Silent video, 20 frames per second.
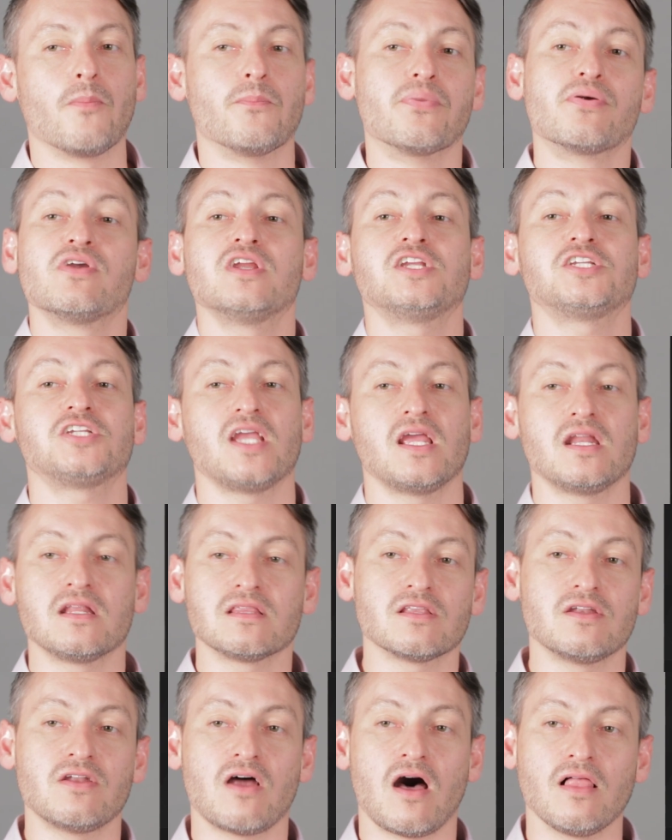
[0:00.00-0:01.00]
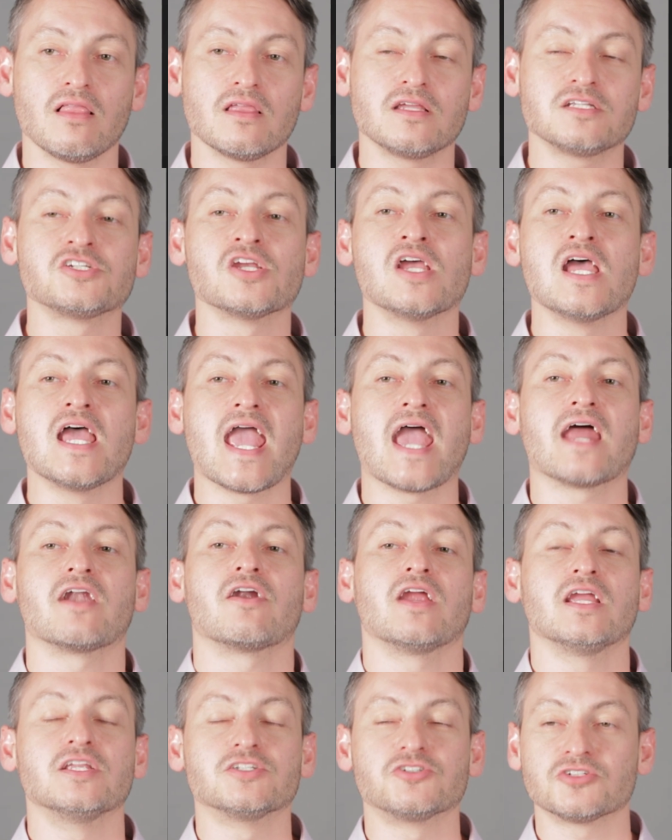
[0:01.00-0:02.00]
appreciating the knowledge
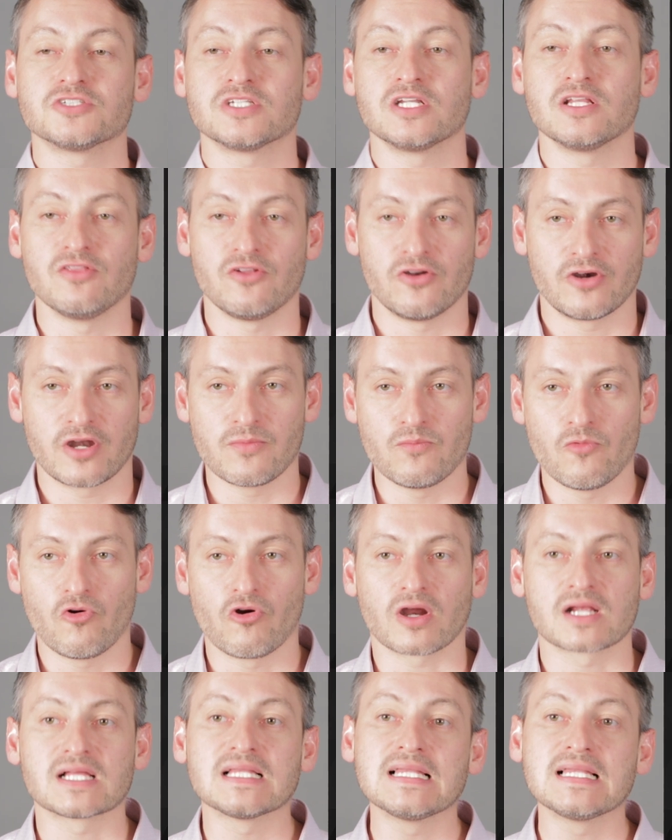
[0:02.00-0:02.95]
and are interested in learning more,